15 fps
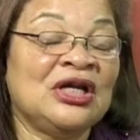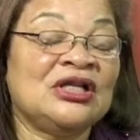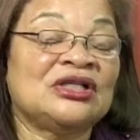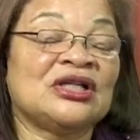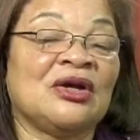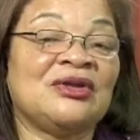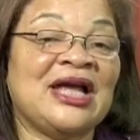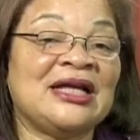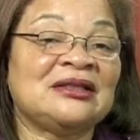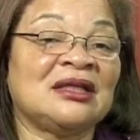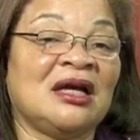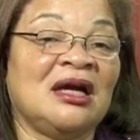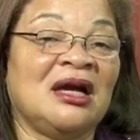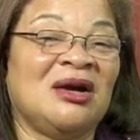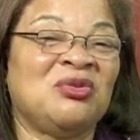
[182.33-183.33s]
So that's
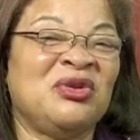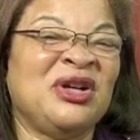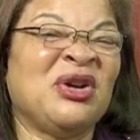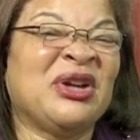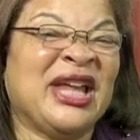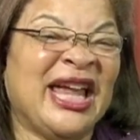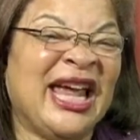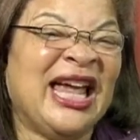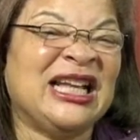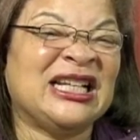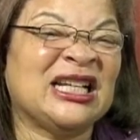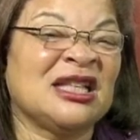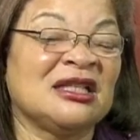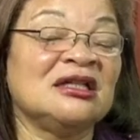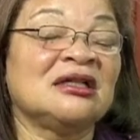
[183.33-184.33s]
a real
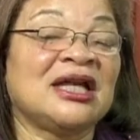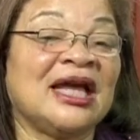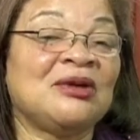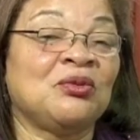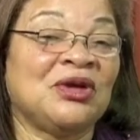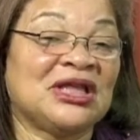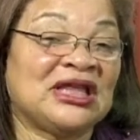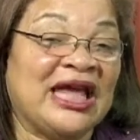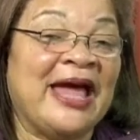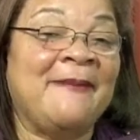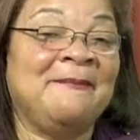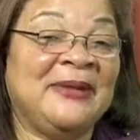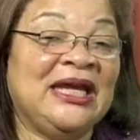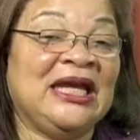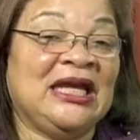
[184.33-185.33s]
candid look at what that
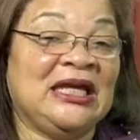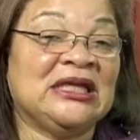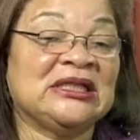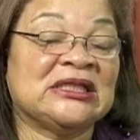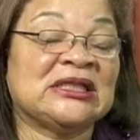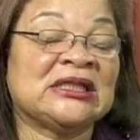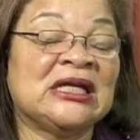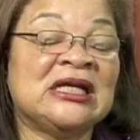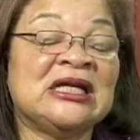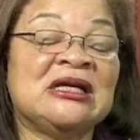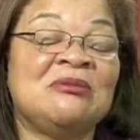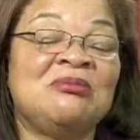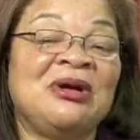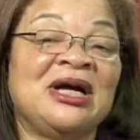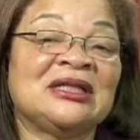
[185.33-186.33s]
means.
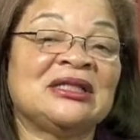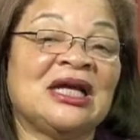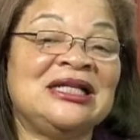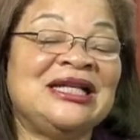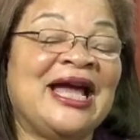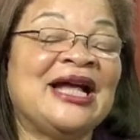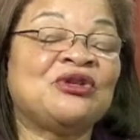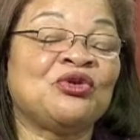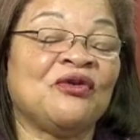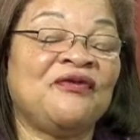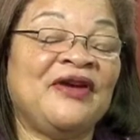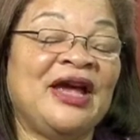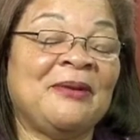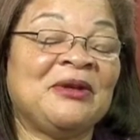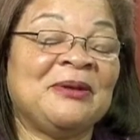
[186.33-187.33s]
But natural
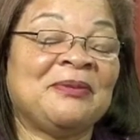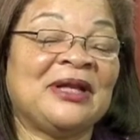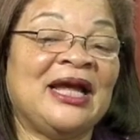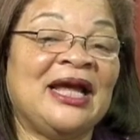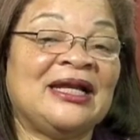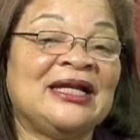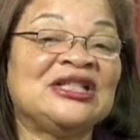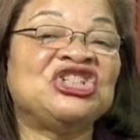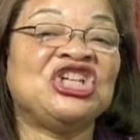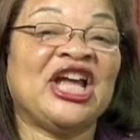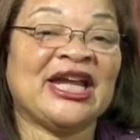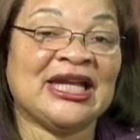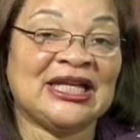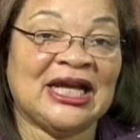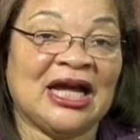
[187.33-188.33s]
family planning,
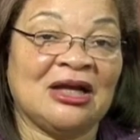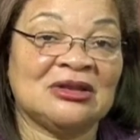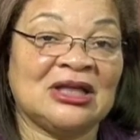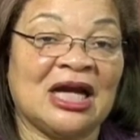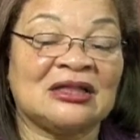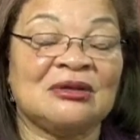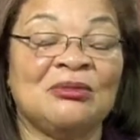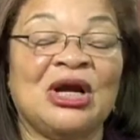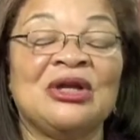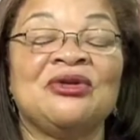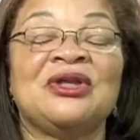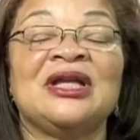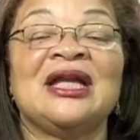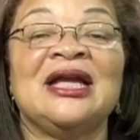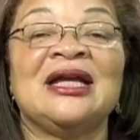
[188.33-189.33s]
check it out. Dr. Martin
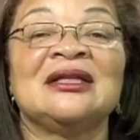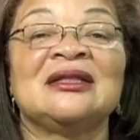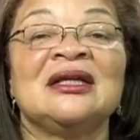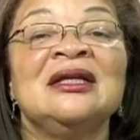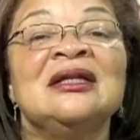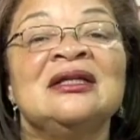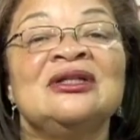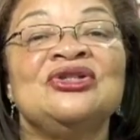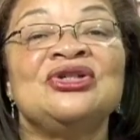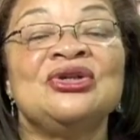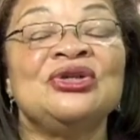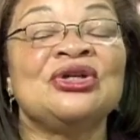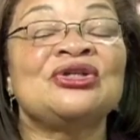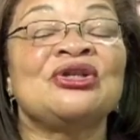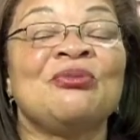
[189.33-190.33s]
Luther King
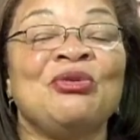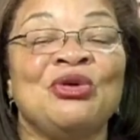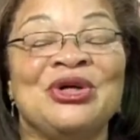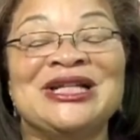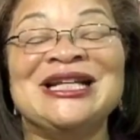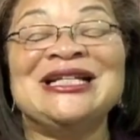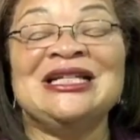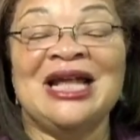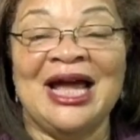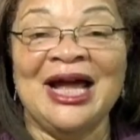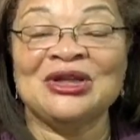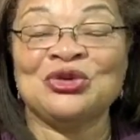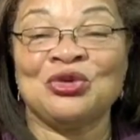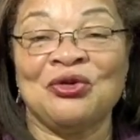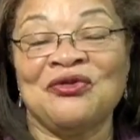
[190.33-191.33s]
Jr. supported
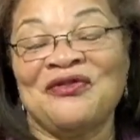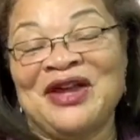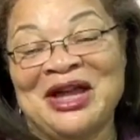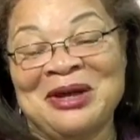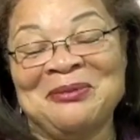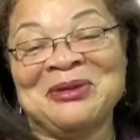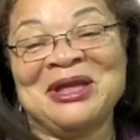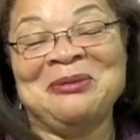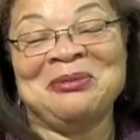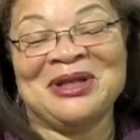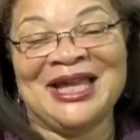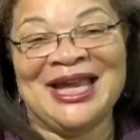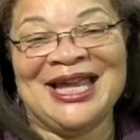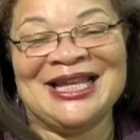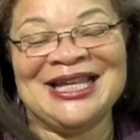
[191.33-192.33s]
natural family
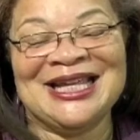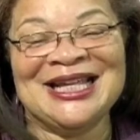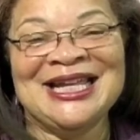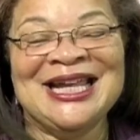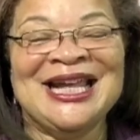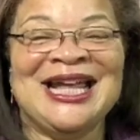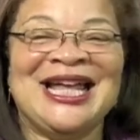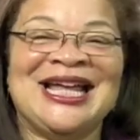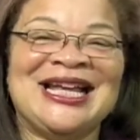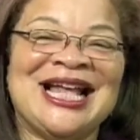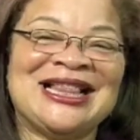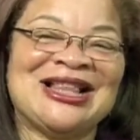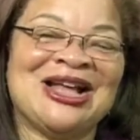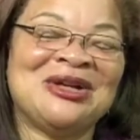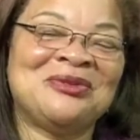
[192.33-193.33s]
planning, and I
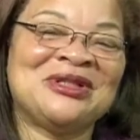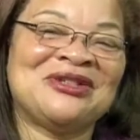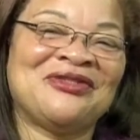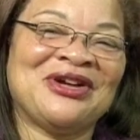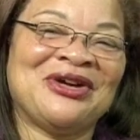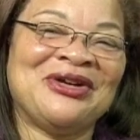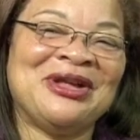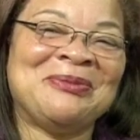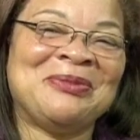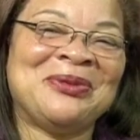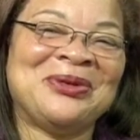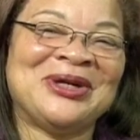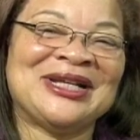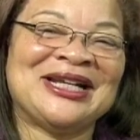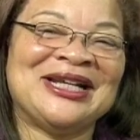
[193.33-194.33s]
thought it was very
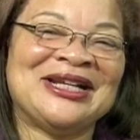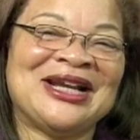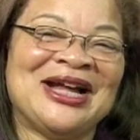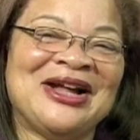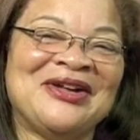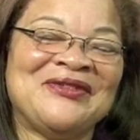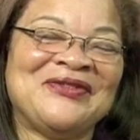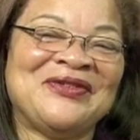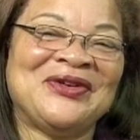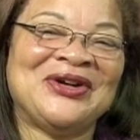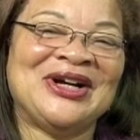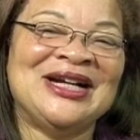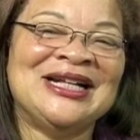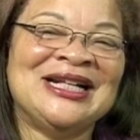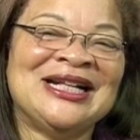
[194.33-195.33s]
important
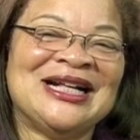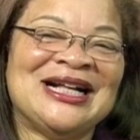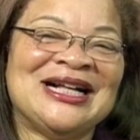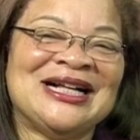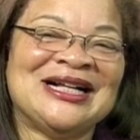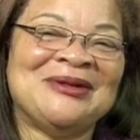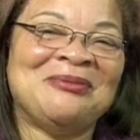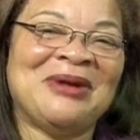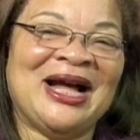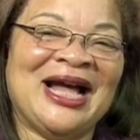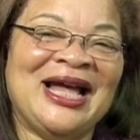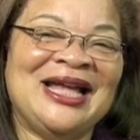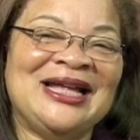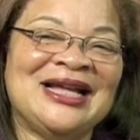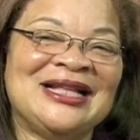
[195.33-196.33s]
for
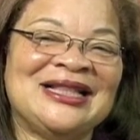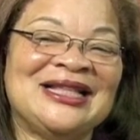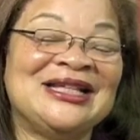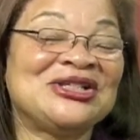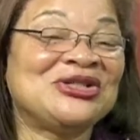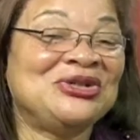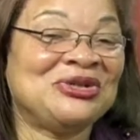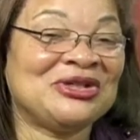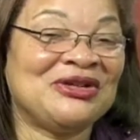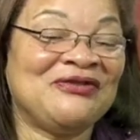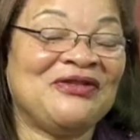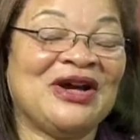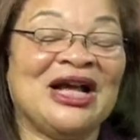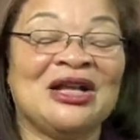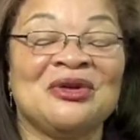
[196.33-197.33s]
my listeners and
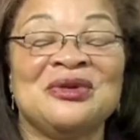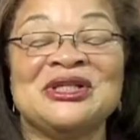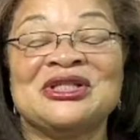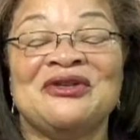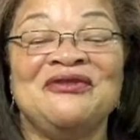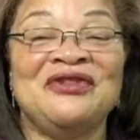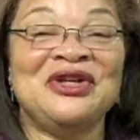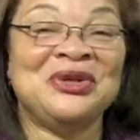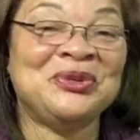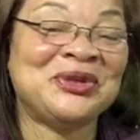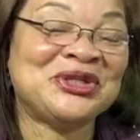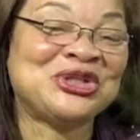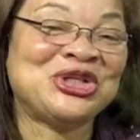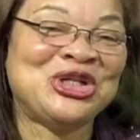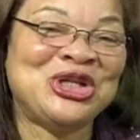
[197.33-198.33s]
followers and
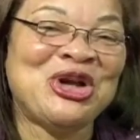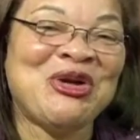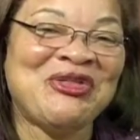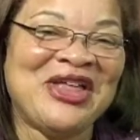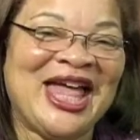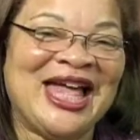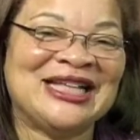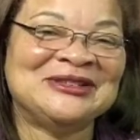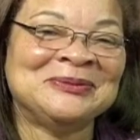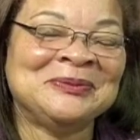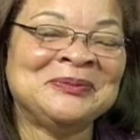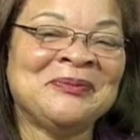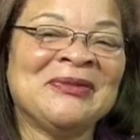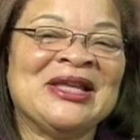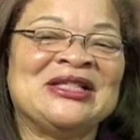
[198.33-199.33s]
viewers to know that.
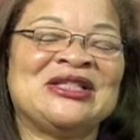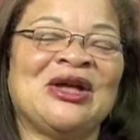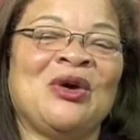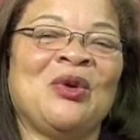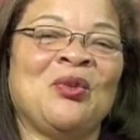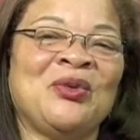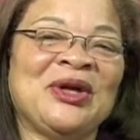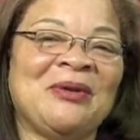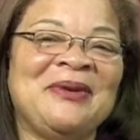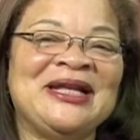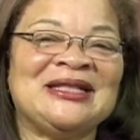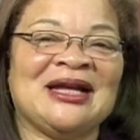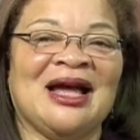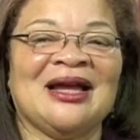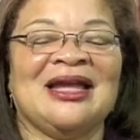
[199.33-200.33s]
So we'll be
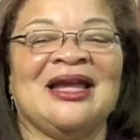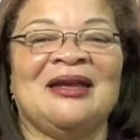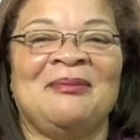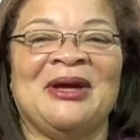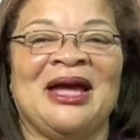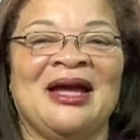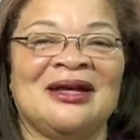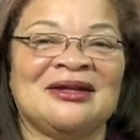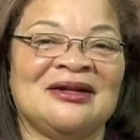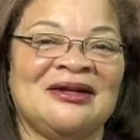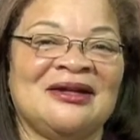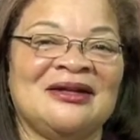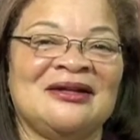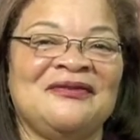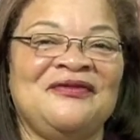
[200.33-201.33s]
talking about
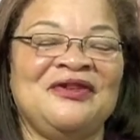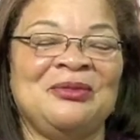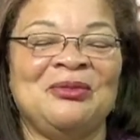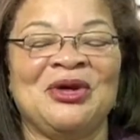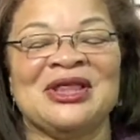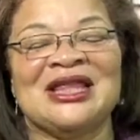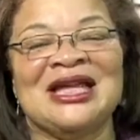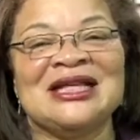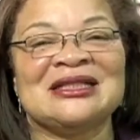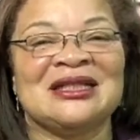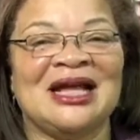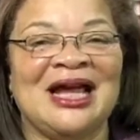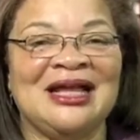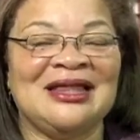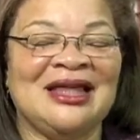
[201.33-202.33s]
a few more things
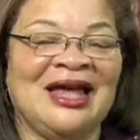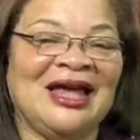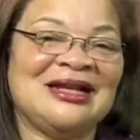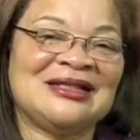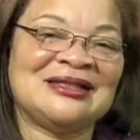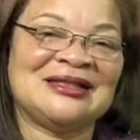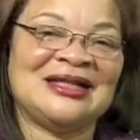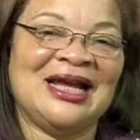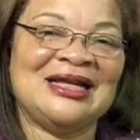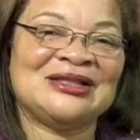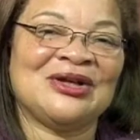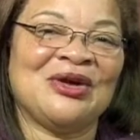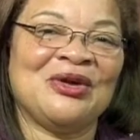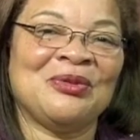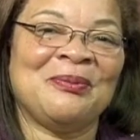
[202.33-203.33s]
like that as the days
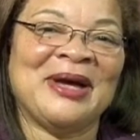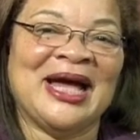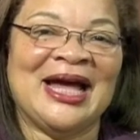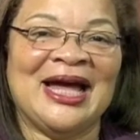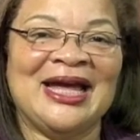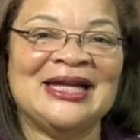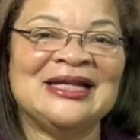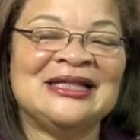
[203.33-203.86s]
go by.